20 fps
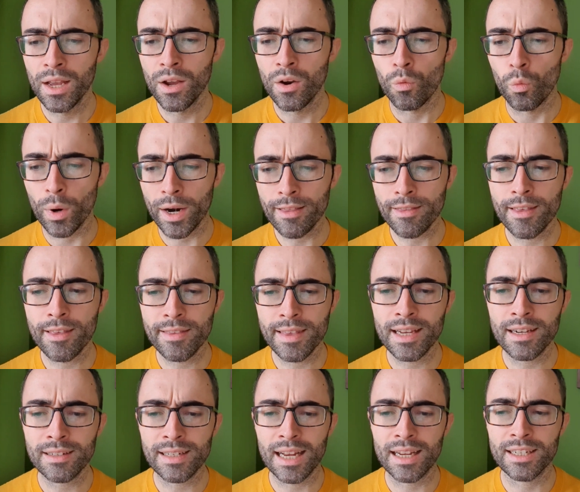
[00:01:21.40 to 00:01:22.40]
One of the
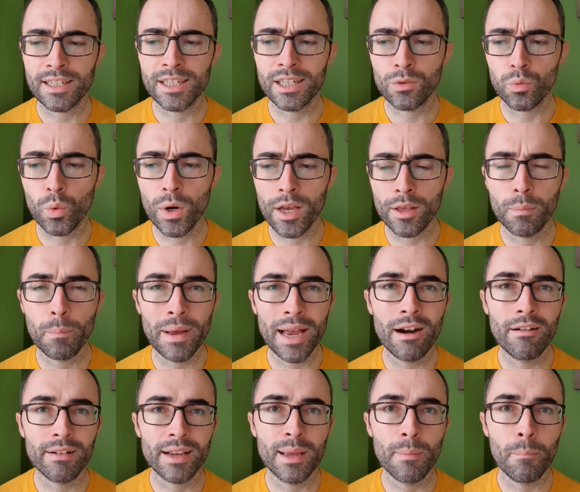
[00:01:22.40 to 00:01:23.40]
things that's just worth
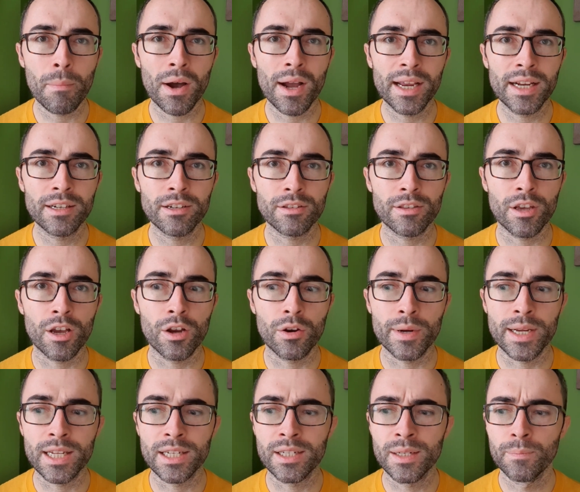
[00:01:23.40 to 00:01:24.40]
bearing in mind, though,
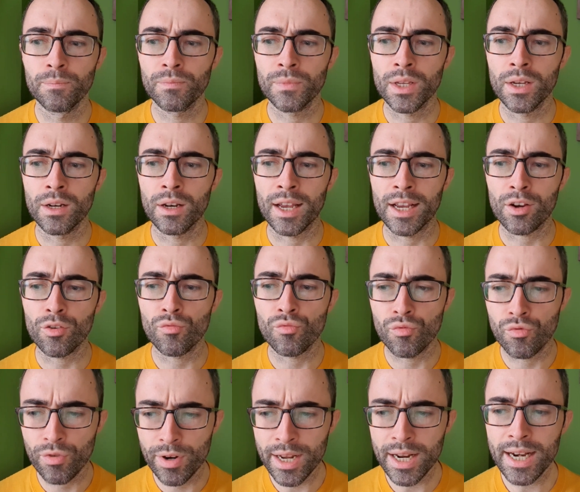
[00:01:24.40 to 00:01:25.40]
is like
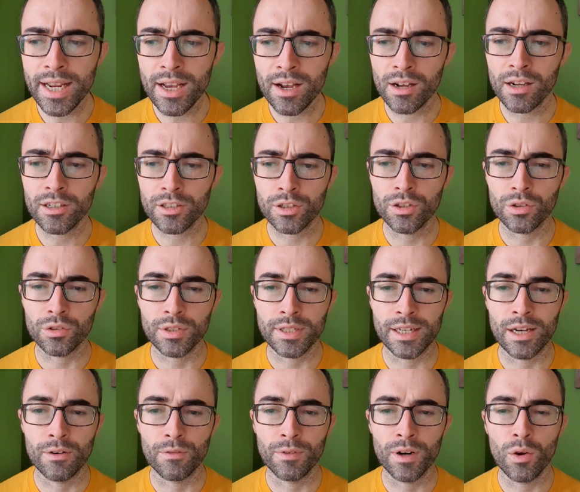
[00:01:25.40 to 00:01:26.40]
really ask
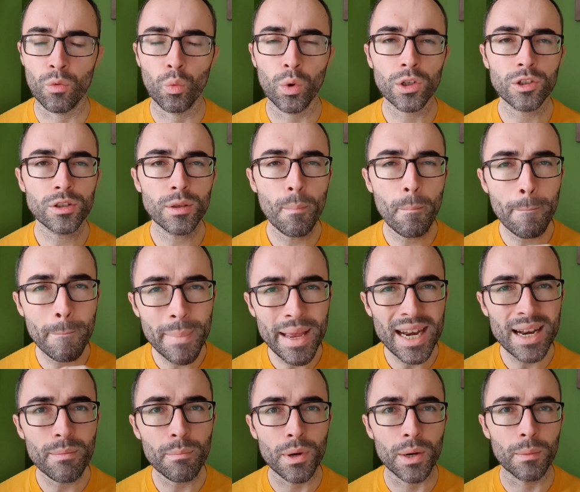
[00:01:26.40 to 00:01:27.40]
yourself like what's the
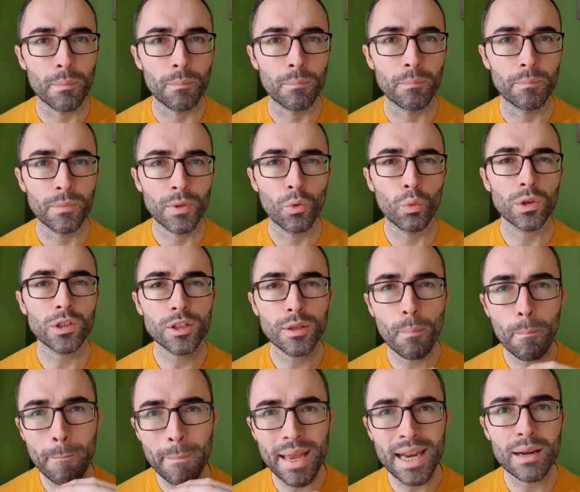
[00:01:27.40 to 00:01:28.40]
minimum what's the
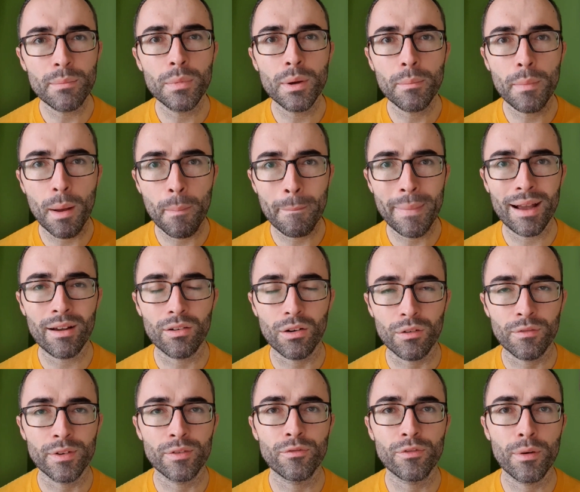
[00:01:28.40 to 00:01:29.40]
minimum amount
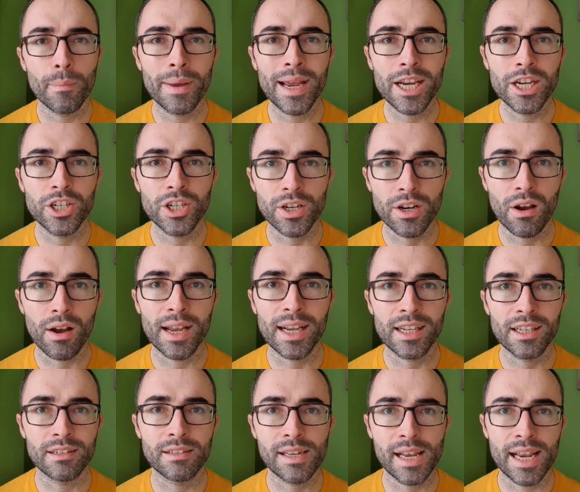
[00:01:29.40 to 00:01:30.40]
of information i
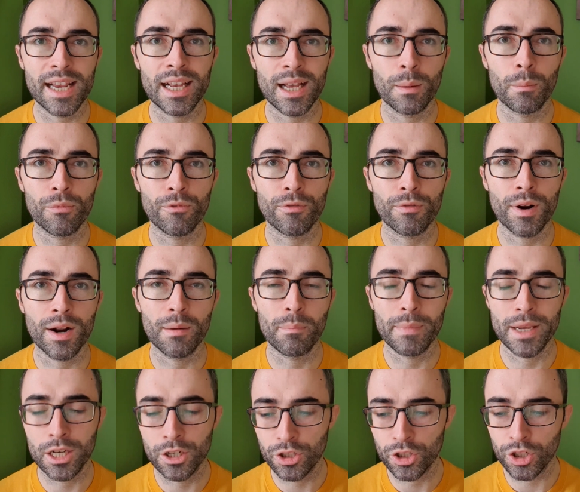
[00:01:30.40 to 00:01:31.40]
can take up front
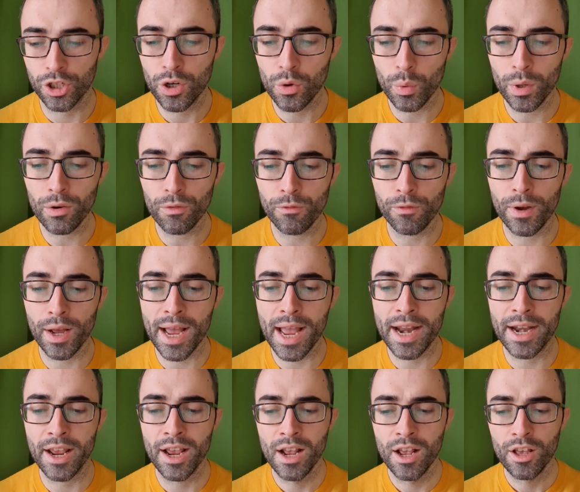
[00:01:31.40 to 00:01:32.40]
because you will
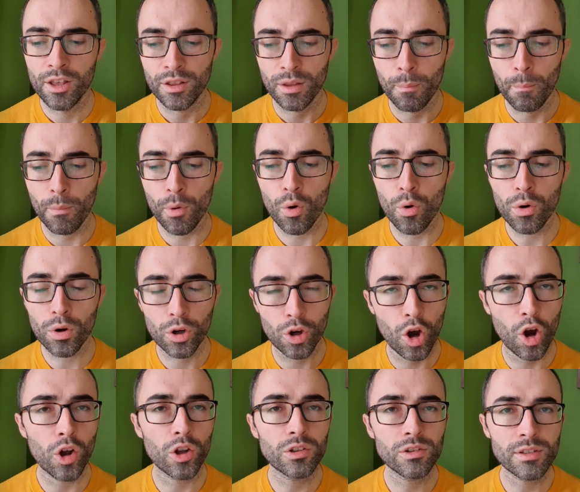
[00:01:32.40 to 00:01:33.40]
find the more
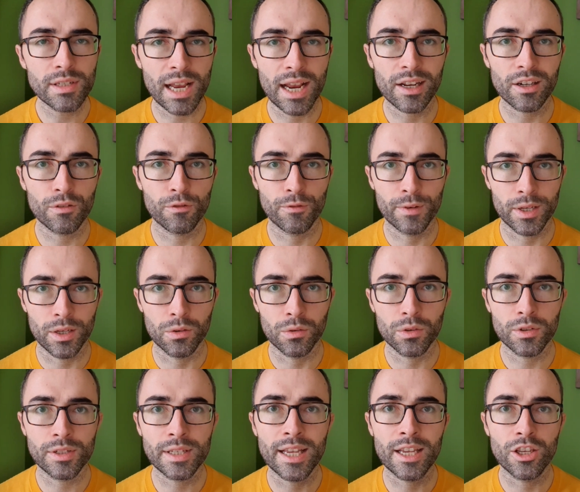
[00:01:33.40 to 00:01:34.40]
contact
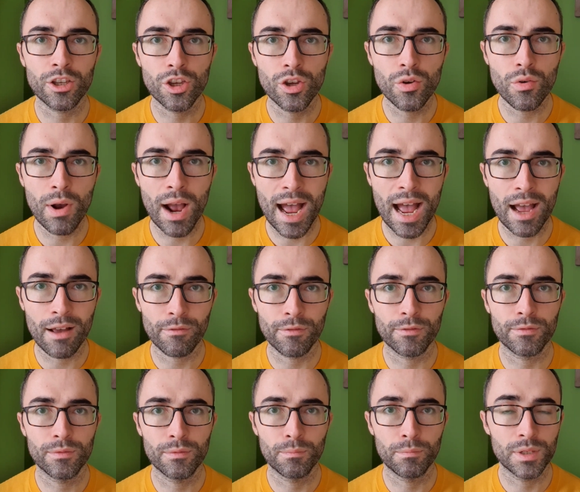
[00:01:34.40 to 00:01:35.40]
fields that you have
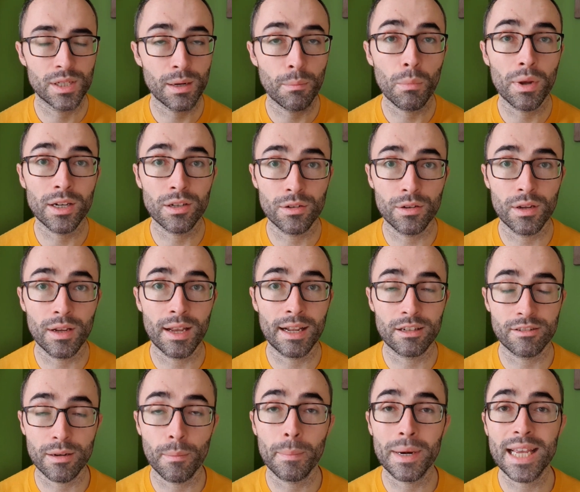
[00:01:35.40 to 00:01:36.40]
someone to,
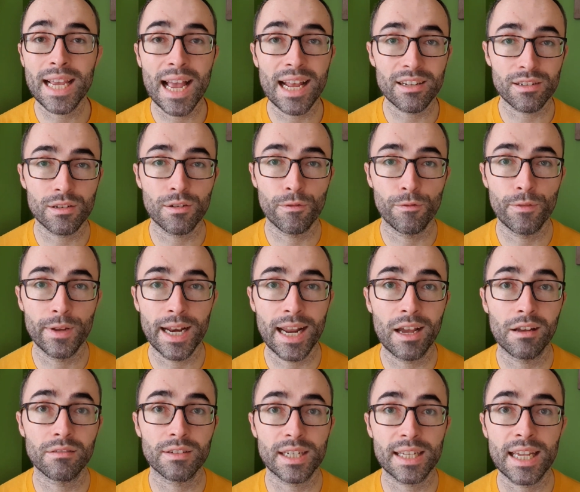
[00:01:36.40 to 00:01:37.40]
somebody has to fill
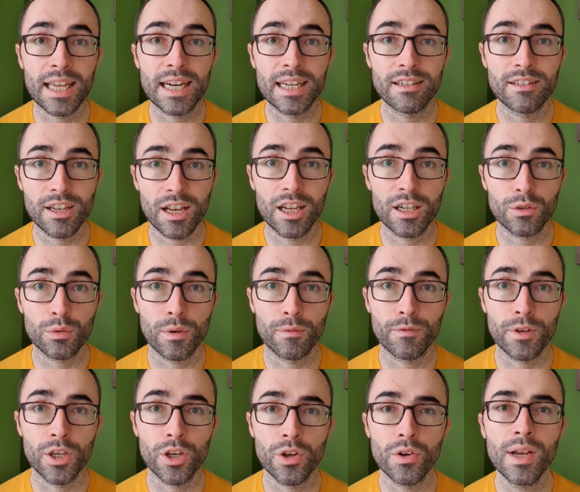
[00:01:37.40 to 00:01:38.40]
out to get in touch with
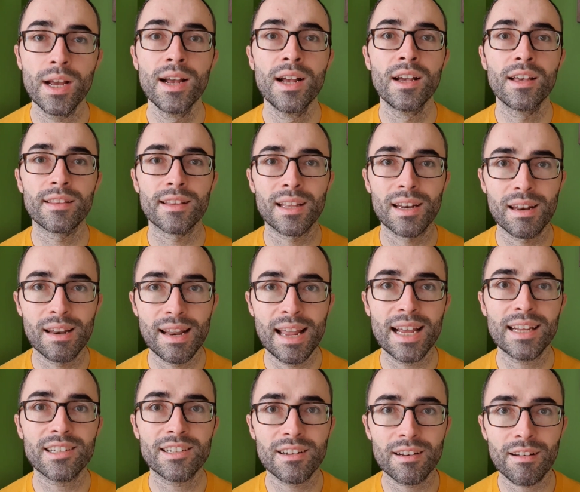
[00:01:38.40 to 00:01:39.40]
you the
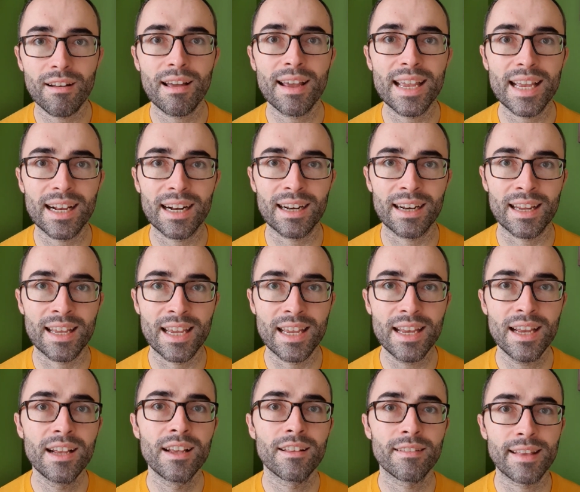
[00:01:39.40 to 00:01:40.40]
less likely
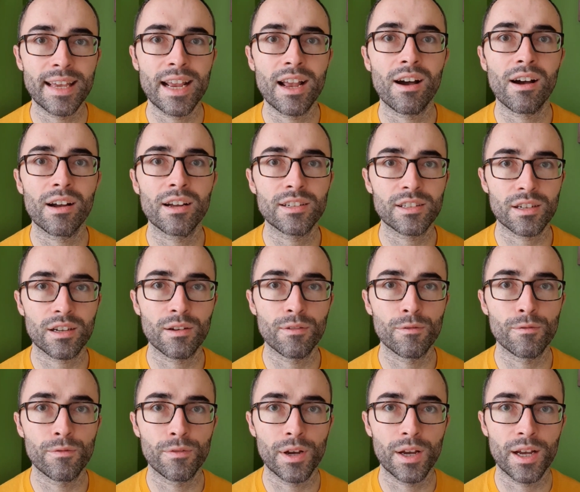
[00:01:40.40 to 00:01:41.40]
they are to
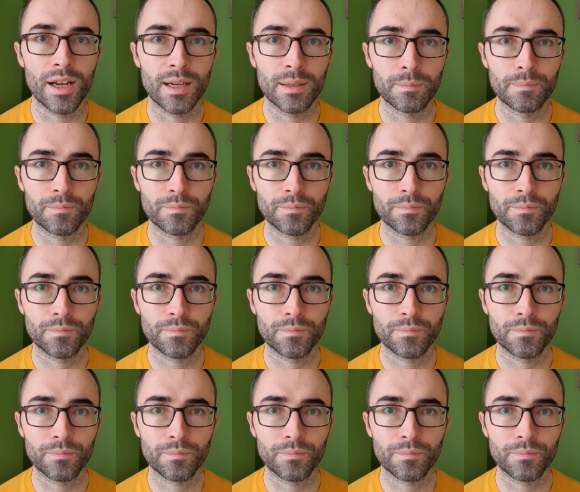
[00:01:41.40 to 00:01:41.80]
convert